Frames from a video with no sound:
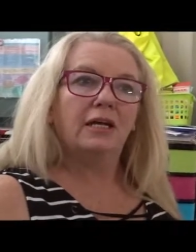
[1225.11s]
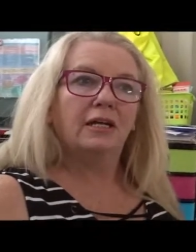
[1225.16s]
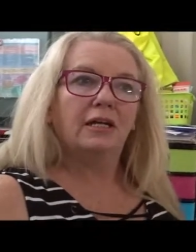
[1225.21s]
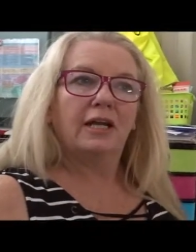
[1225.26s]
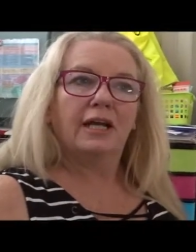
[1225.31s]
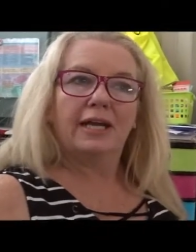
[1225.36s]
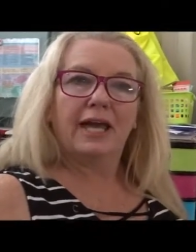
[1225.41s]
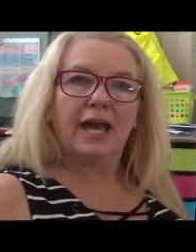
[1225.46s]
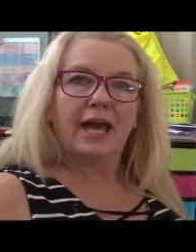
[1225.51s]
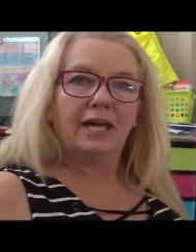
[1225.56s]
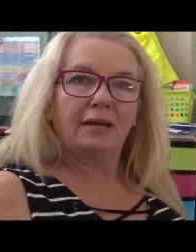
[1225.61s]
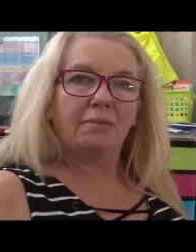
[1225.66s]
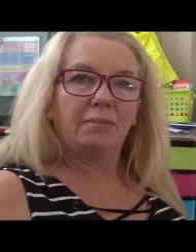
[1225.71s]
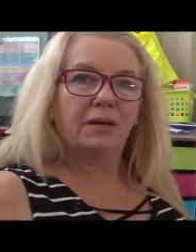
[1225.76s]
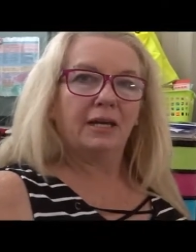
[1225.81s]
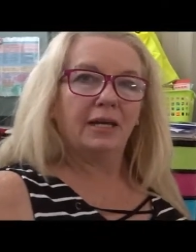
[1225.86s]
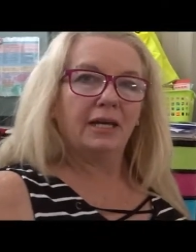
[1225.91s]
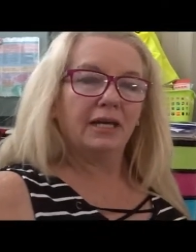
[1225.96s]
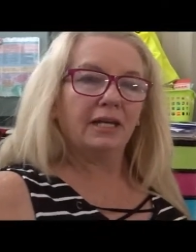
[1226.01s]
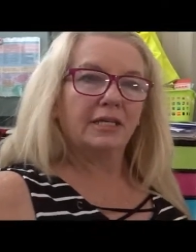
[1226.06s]
like
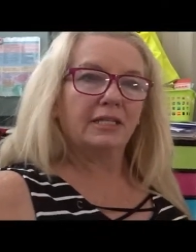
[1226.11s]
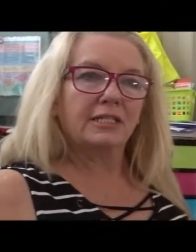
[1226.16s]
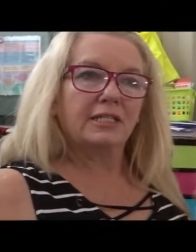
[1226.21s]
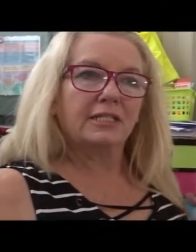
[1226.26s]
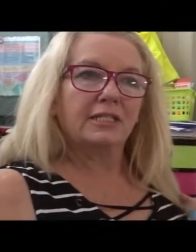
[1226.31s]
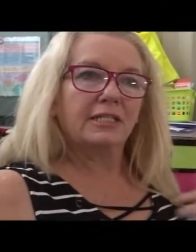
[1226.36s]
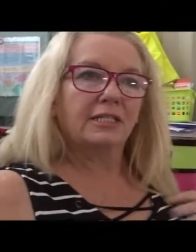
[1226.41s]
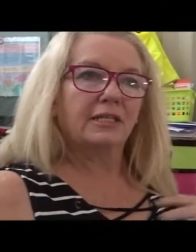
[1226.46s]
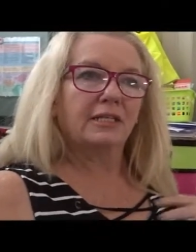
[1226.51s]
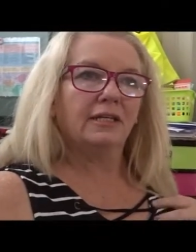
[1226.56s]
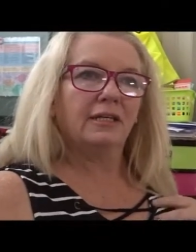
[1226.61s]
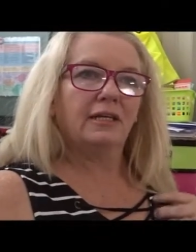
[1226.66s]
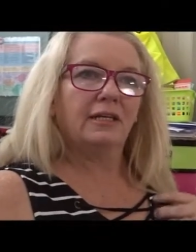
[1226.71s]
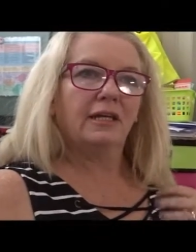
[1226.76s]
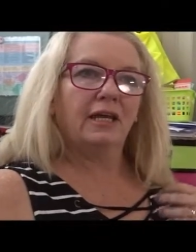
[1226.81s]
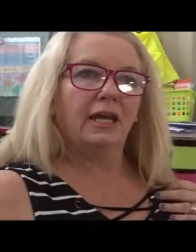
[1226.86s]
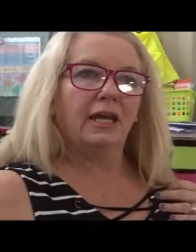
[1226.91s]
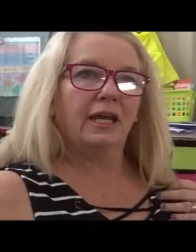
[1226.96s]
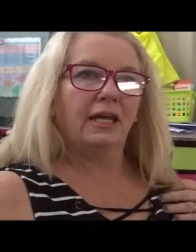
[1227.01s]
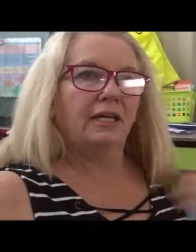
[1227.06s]
apex
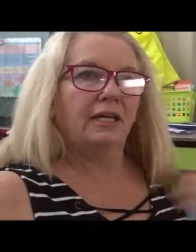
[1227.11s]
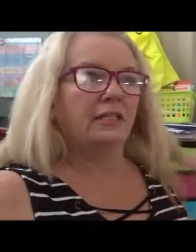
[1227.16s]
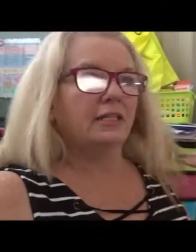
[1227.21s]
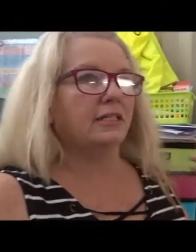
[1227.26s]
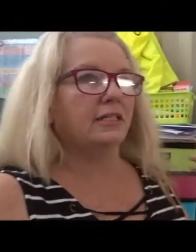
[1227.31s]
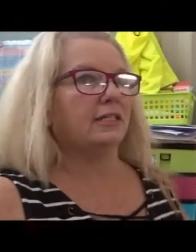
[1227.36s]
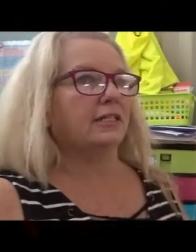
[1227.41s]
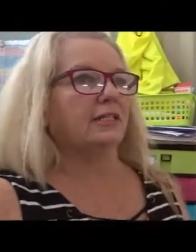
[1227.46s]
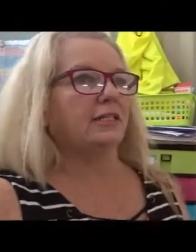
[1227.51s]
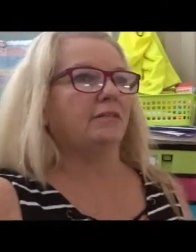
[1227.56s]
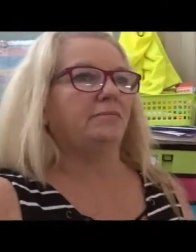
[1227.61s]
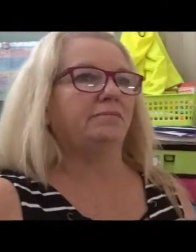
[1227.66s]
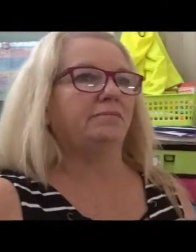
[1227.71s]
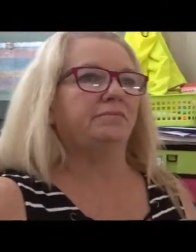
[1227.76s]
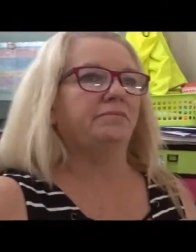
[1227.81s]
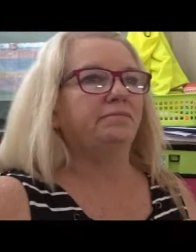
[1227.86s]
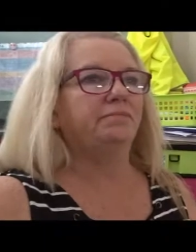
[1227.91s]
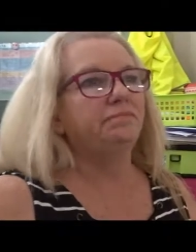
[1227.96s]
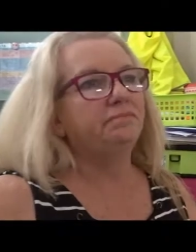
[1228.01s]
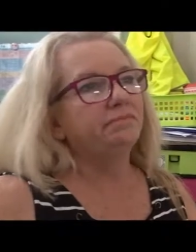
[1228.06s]
and
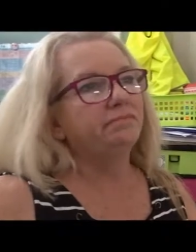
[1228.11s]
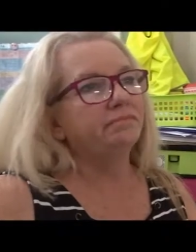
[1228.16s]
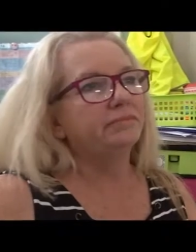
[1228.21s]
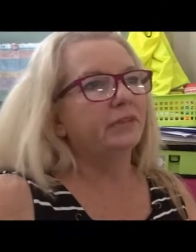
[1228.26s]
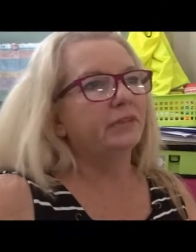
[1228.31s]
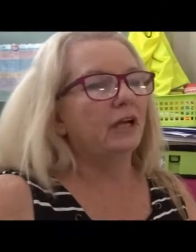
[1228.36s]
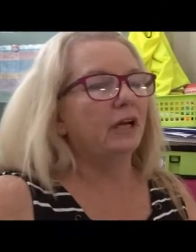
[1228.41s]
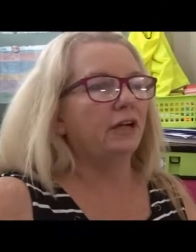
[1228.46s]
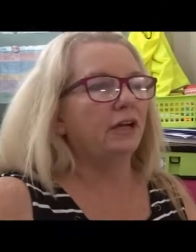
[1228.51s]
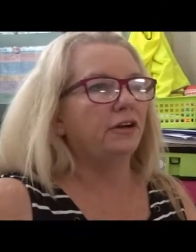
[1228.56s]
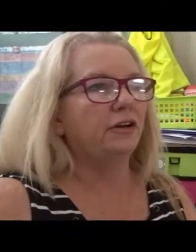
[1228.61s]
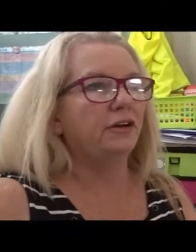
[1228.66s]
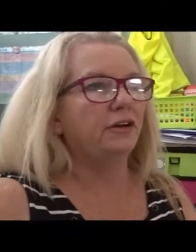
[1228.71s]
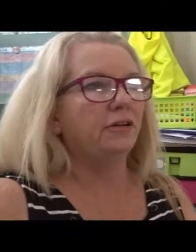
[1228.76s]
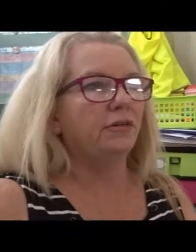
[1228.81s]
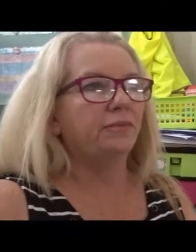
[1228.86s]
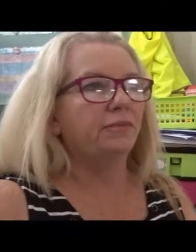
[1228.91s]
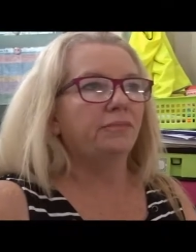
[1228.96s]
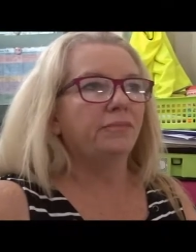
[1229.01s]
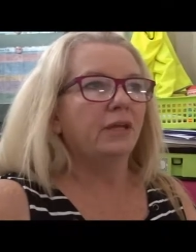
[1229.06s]
I don't know,